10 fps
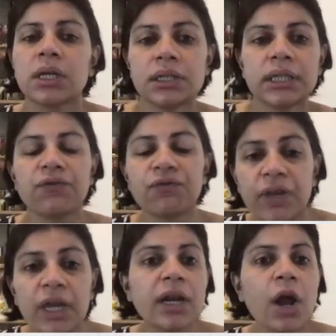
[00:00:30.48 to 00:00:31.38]
they
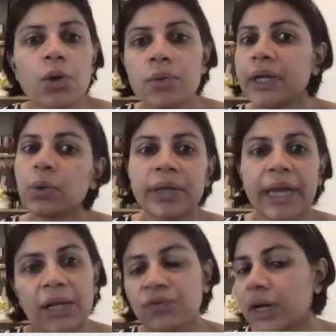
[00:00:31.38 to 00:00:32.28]
figured out a way to
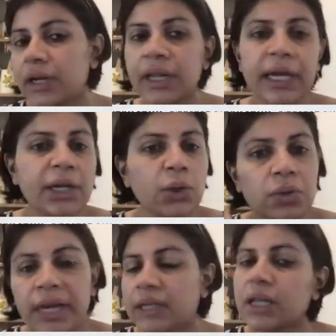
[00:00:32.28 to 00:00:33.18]
get funding and to
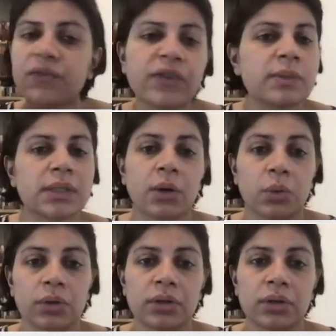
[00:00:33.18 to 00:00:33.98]
get their films out.